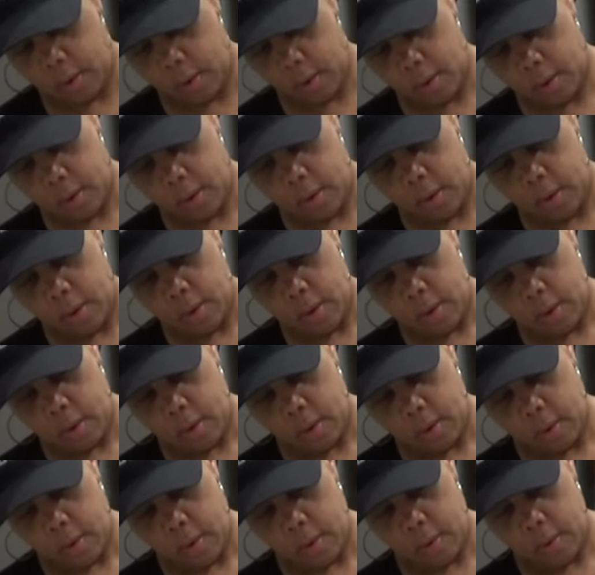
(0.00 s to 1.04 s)

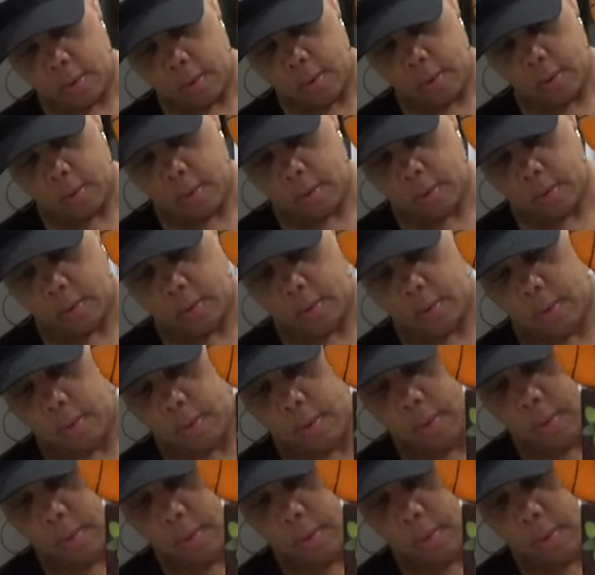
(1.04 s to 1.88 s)
No one is speaking in this clip.